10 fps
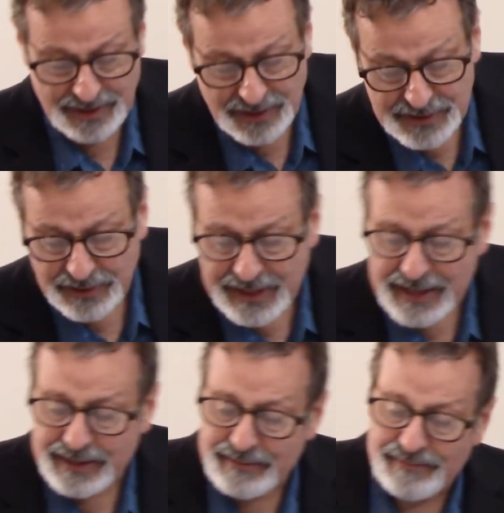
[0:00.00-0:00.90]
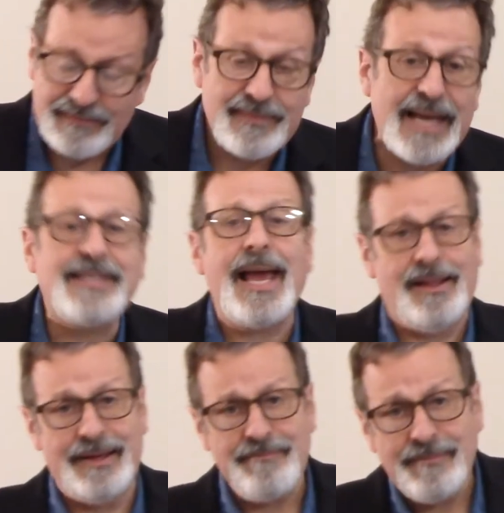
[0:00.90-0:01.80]
So they, they
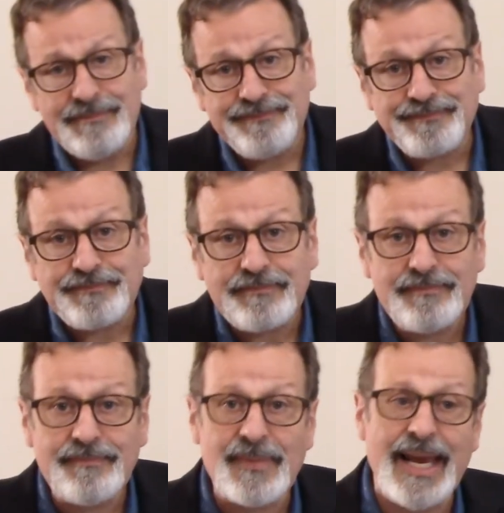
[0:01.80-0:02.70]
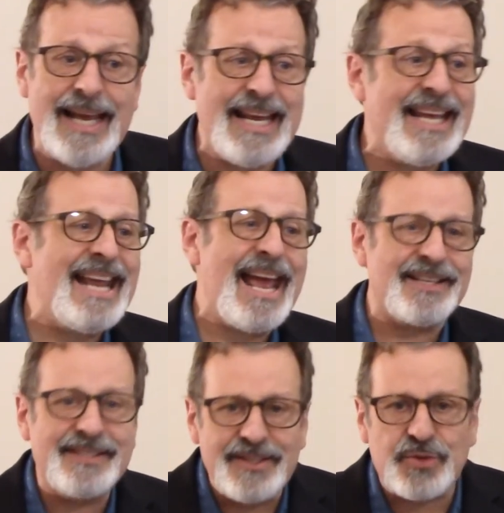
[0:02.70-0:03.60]
tell him, and in
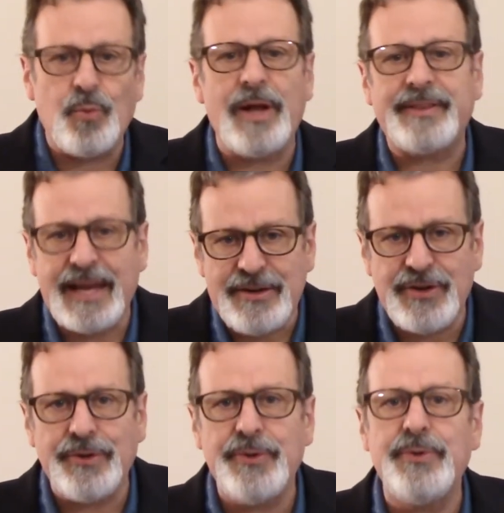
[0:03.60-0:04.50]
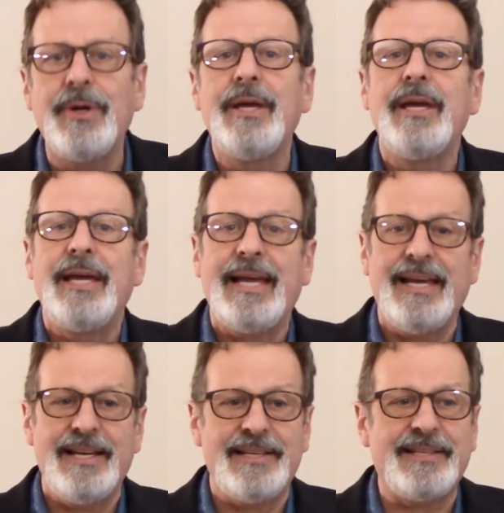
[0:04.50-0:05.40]
essence, what they do
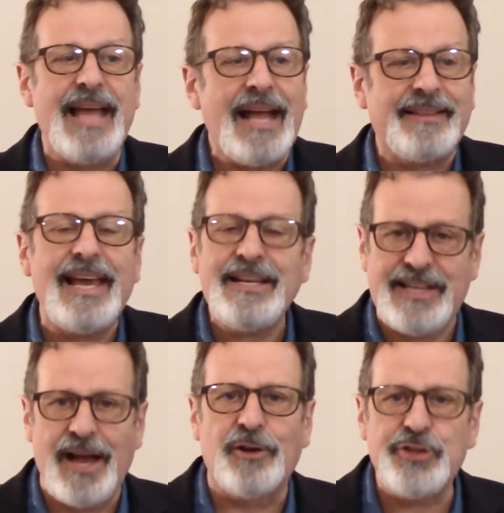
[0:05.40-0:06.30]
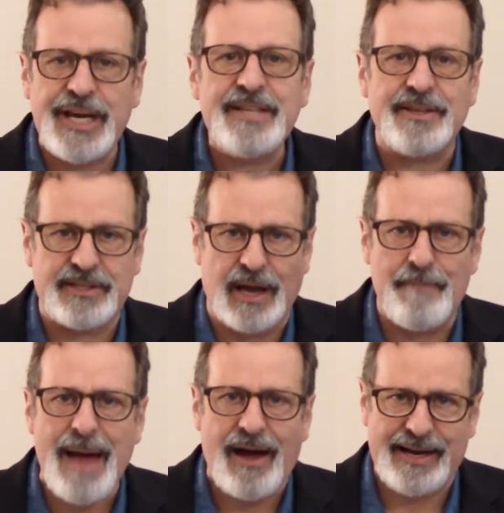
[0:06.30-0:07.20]
is that they tell Jesus
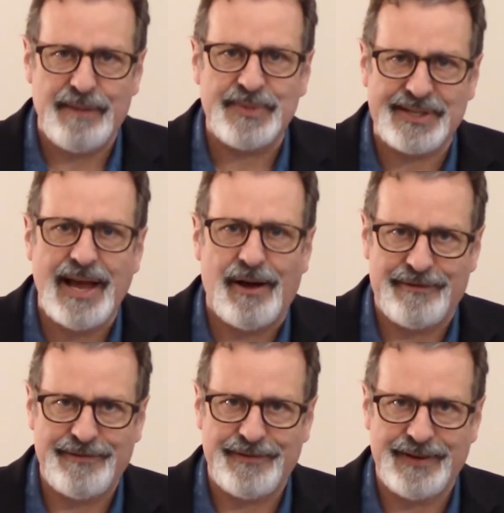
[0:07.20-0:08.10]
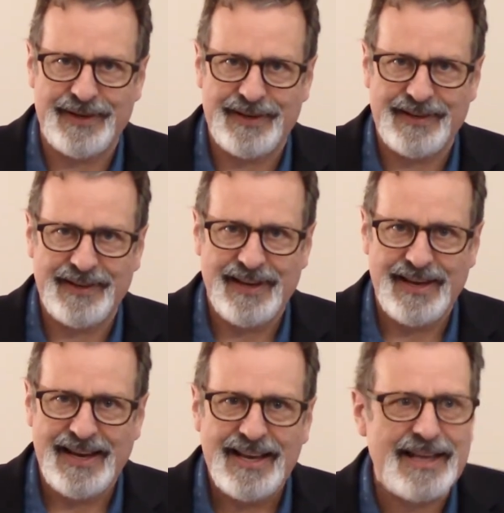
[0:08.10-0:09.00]
about himself.
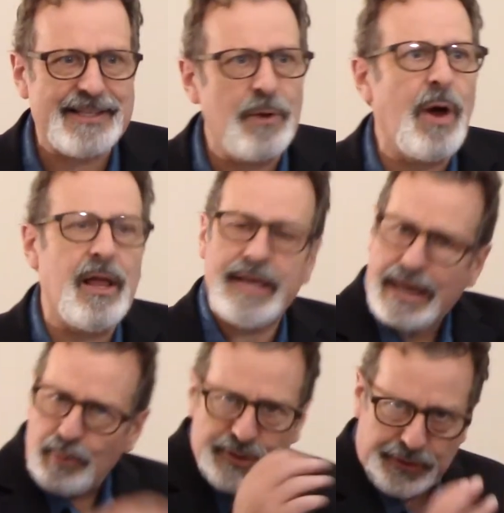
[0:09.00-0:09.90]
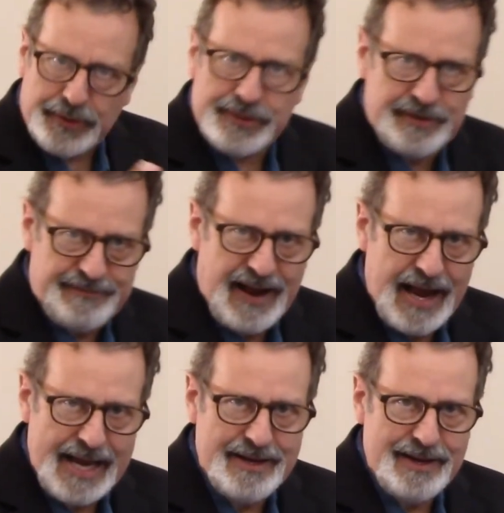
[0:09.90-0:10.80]
they say, well, he was
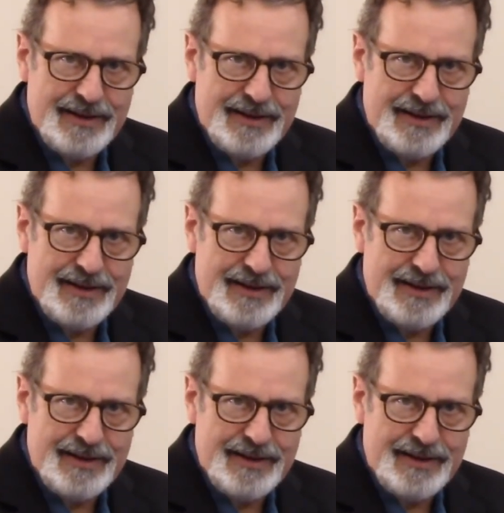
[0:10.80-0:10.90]
crucified.